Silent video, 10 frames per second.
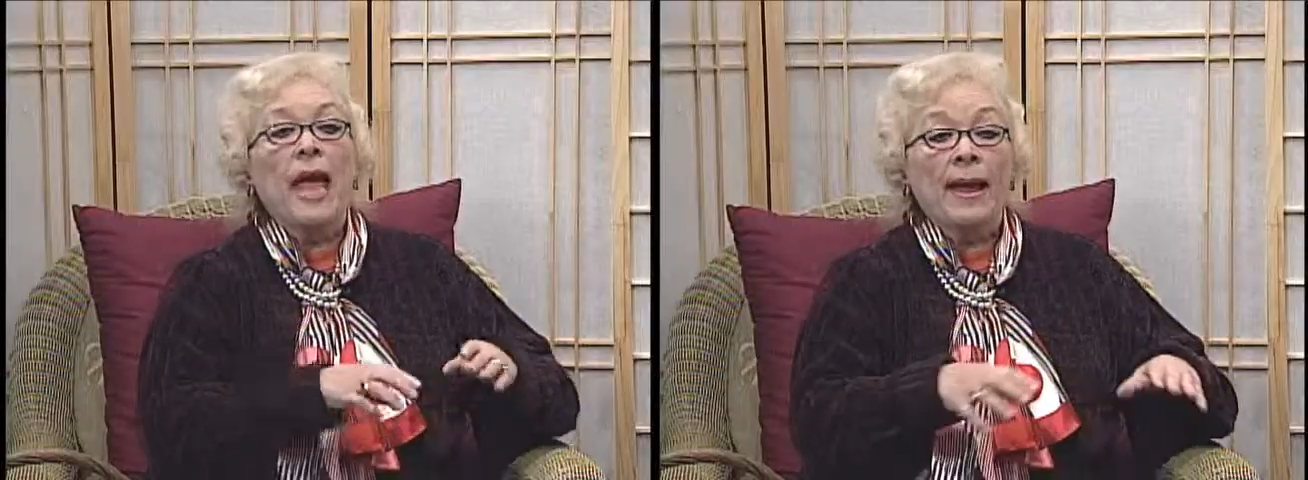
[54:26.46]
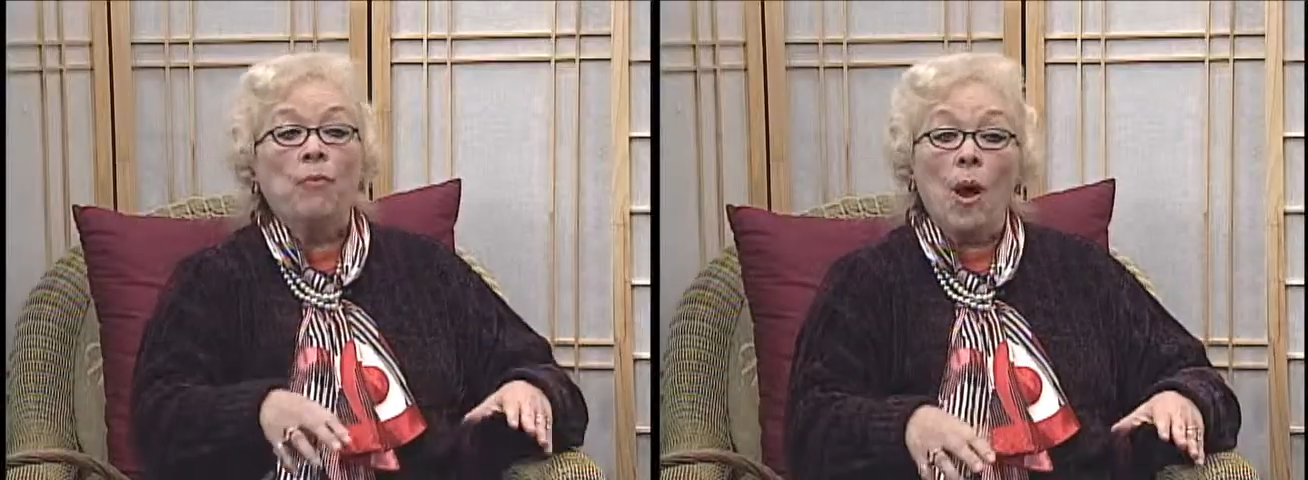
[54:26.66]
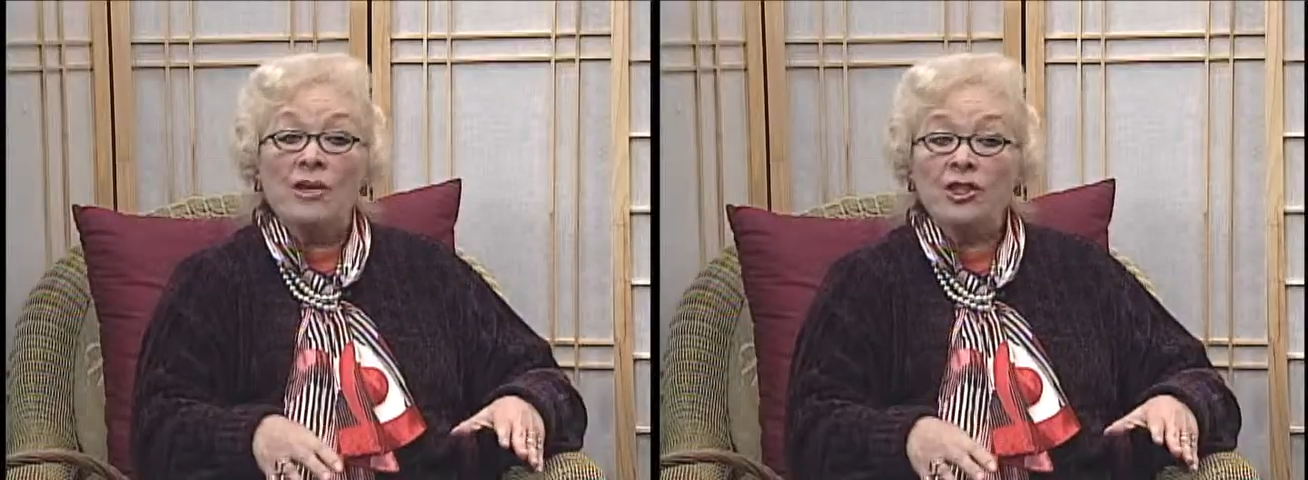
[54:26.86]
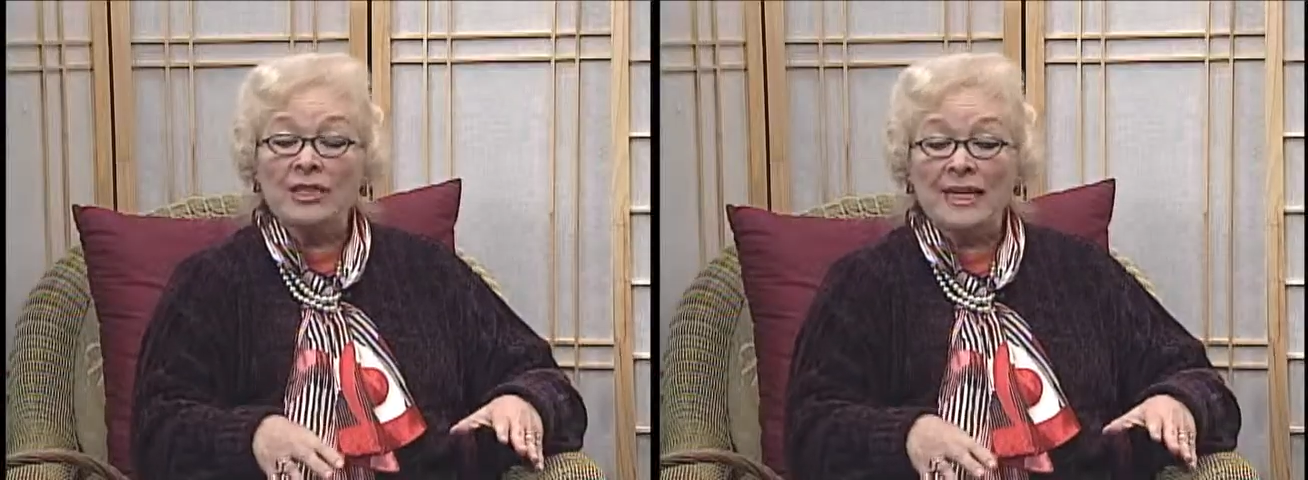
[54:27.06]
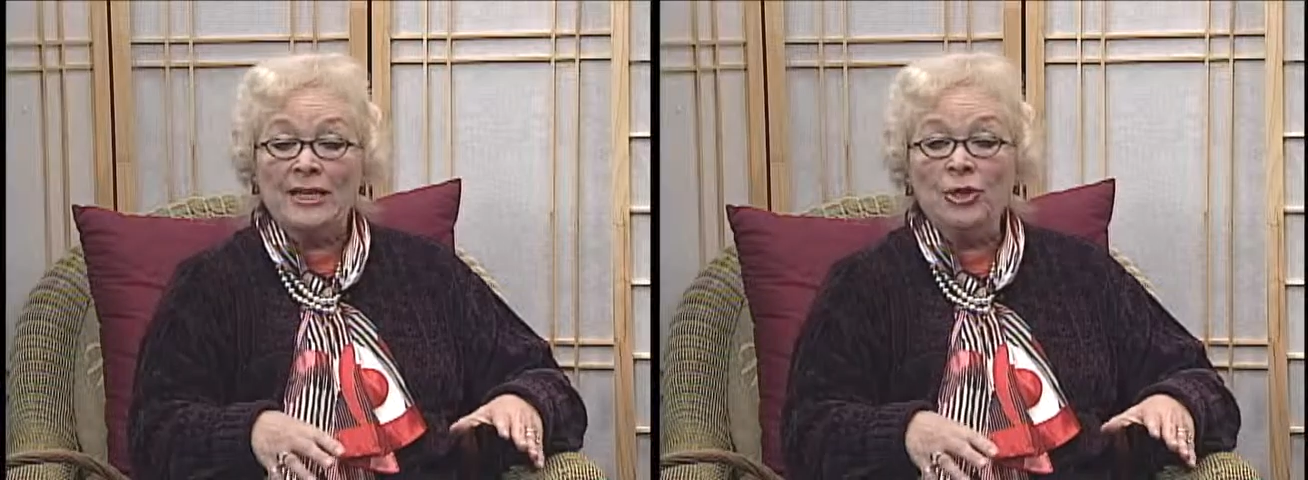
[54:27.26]
And watch
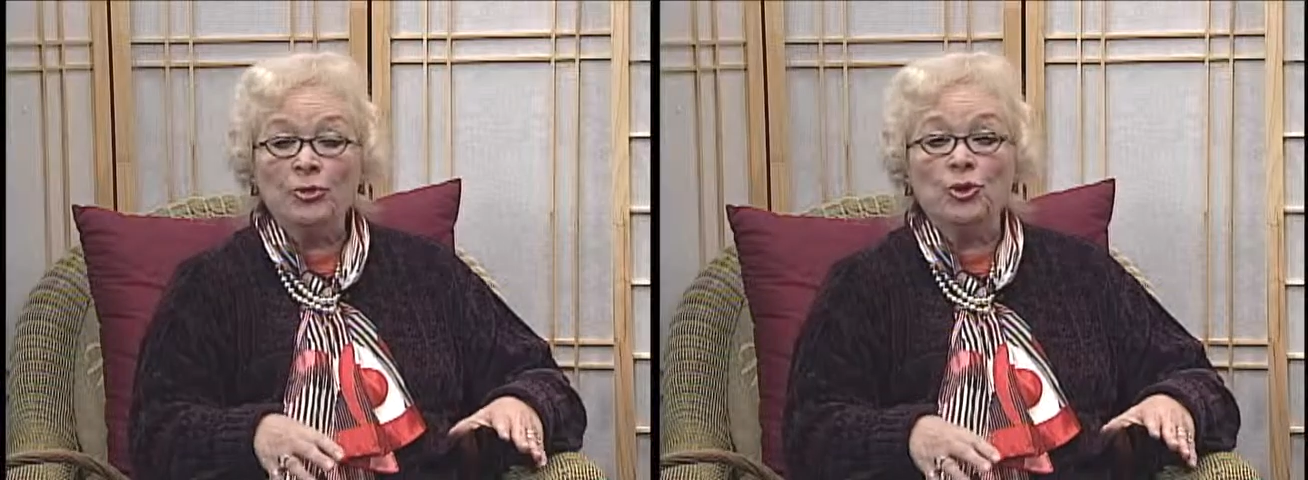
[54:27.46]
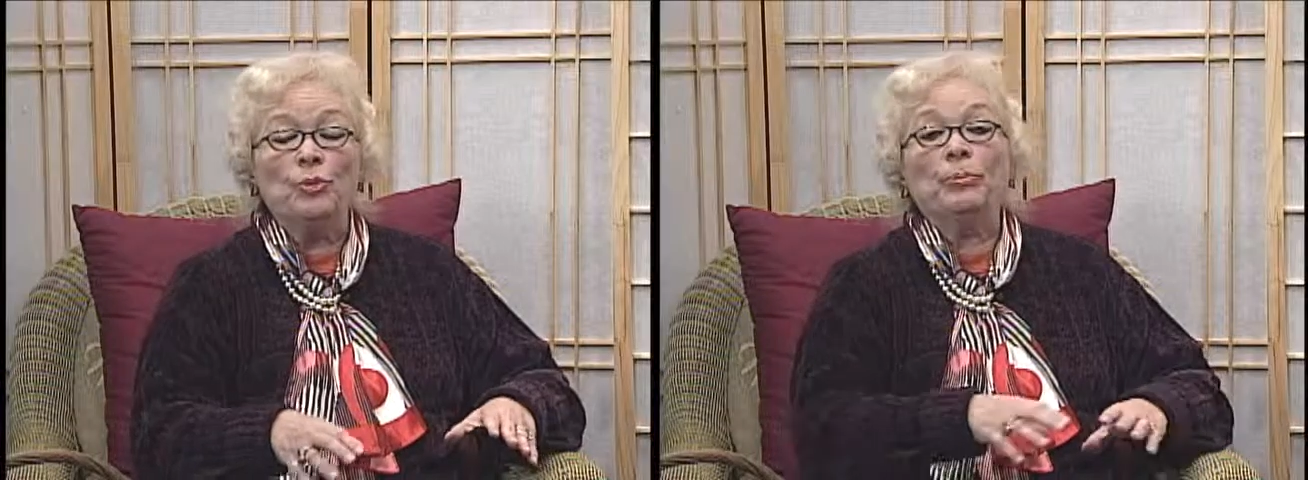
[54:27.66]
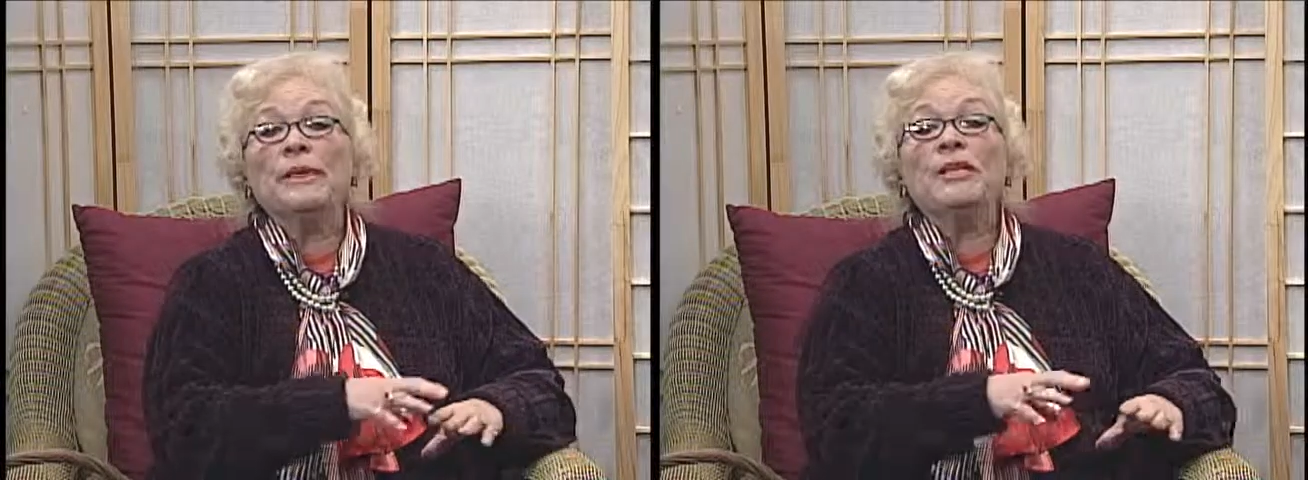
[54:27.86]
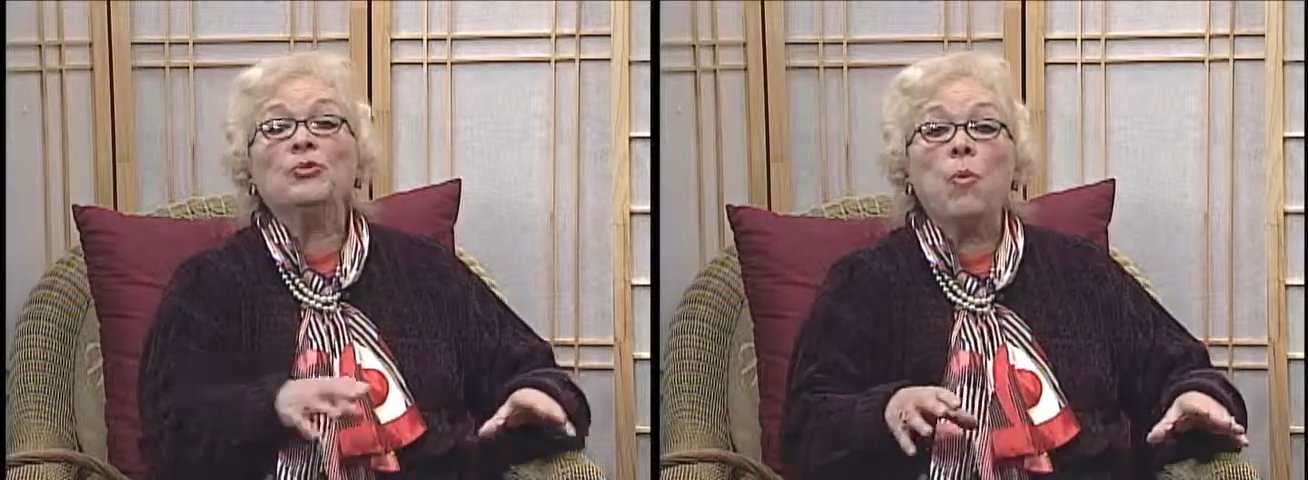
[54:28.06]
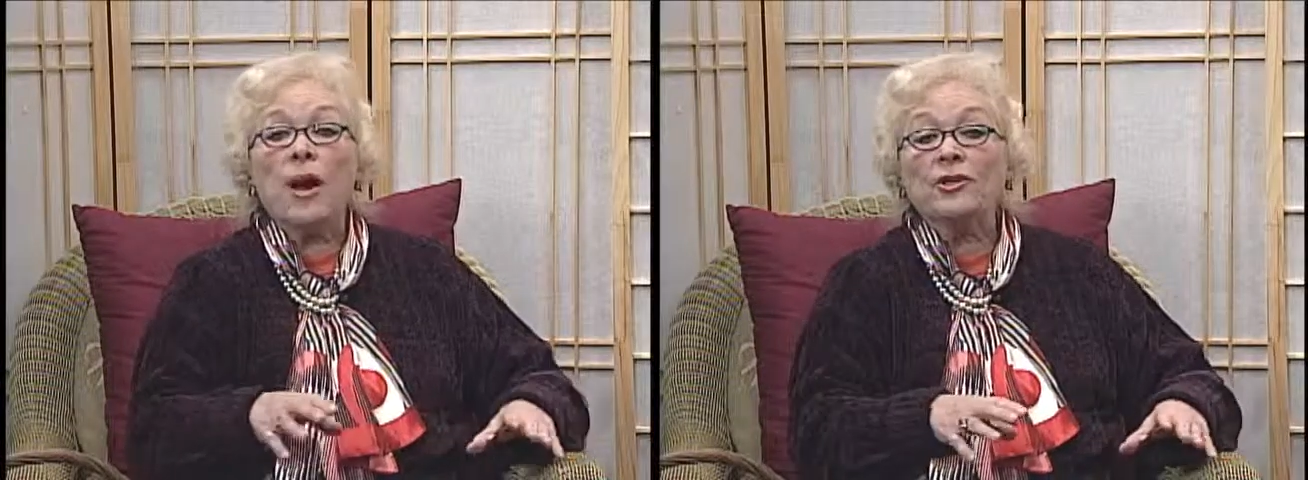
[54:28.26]
this on YouTube.
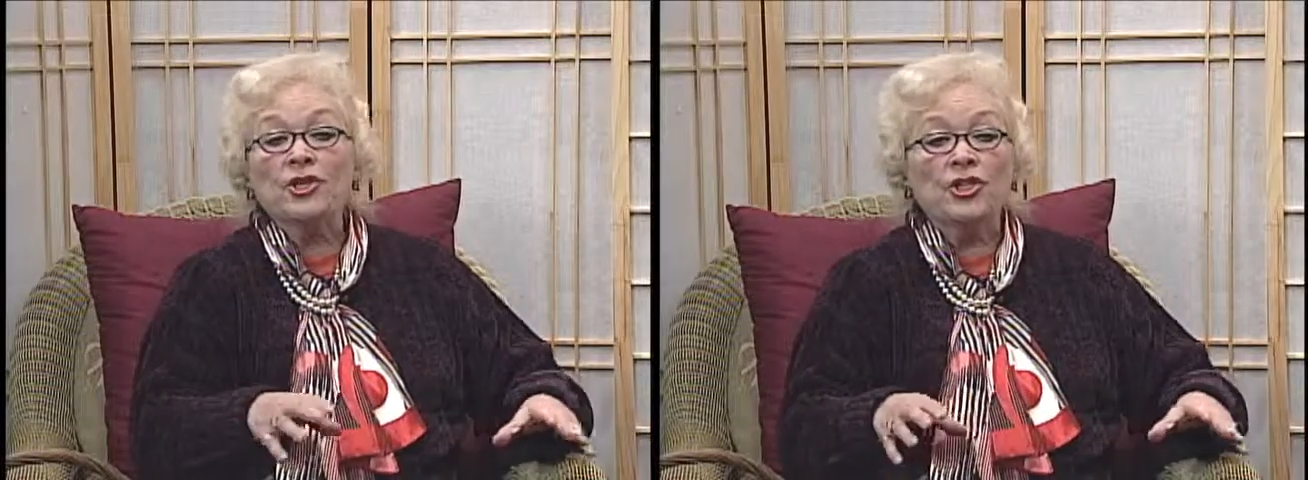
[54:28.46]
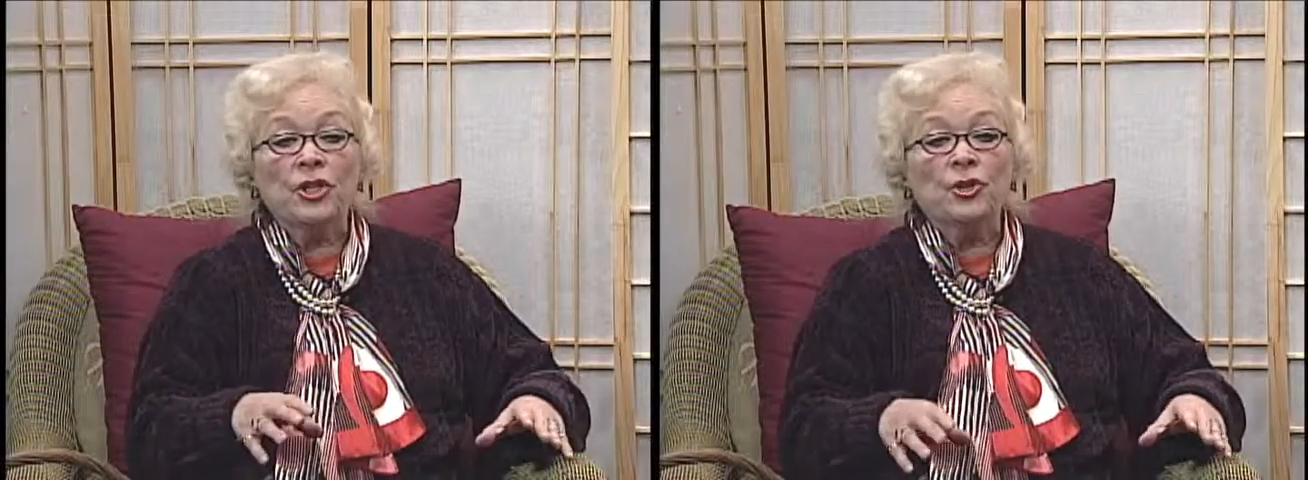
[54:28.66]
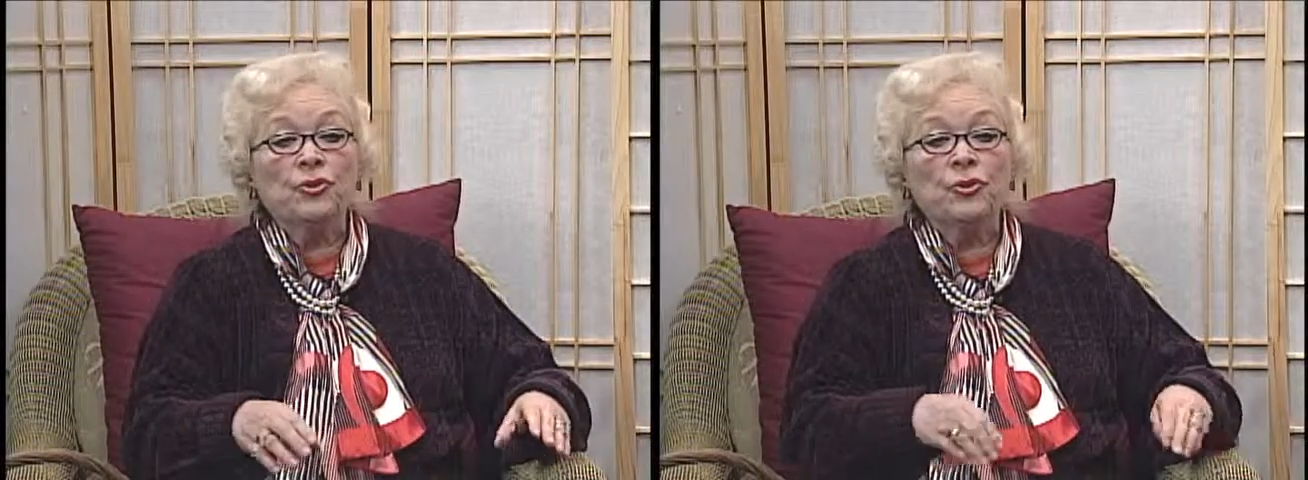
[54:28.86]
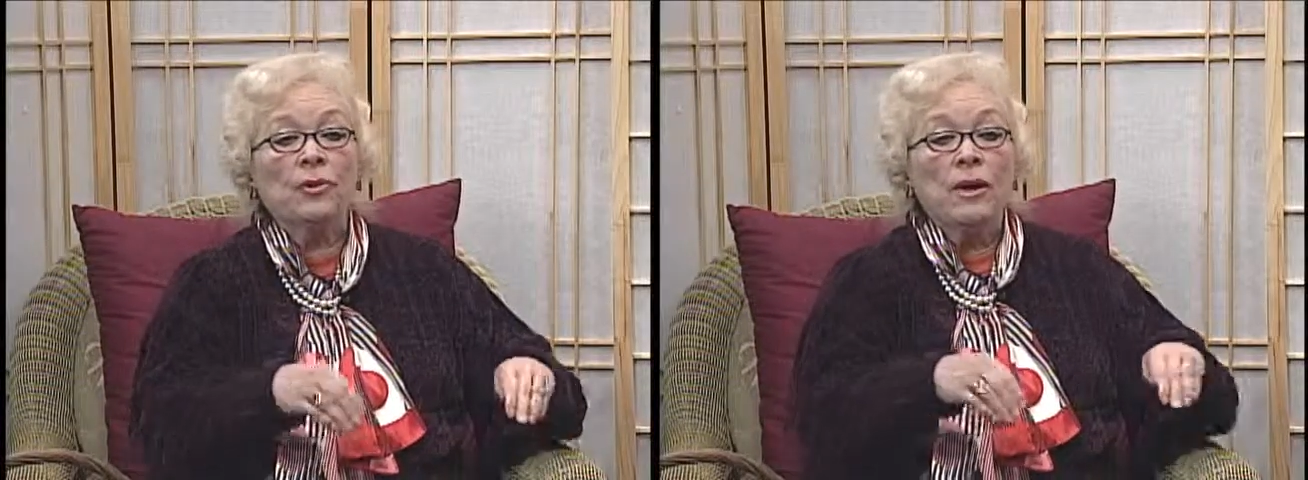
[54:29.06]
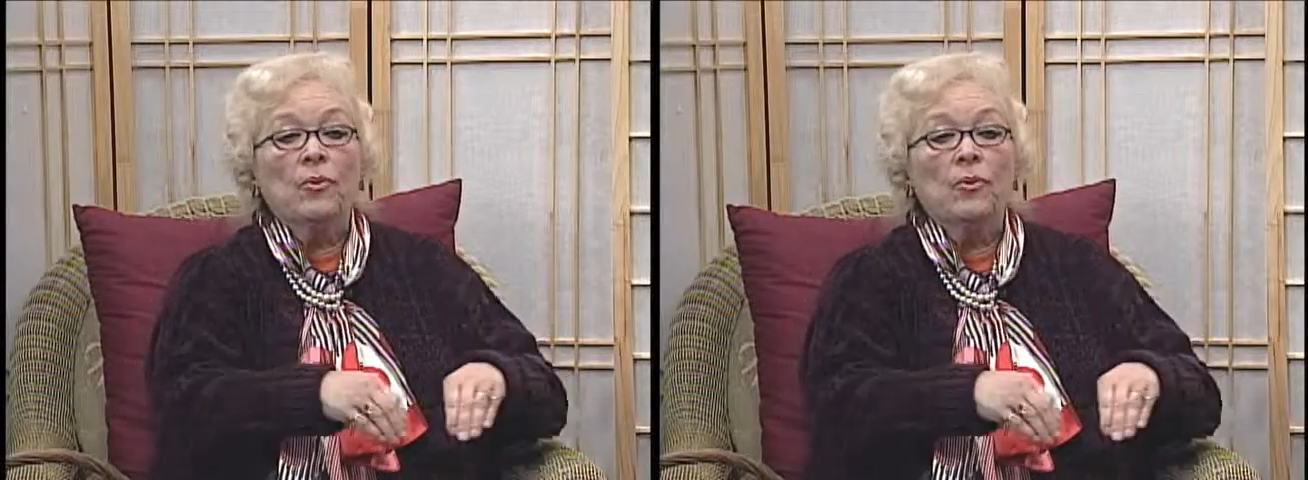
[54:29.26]
Please watch this on YouTube.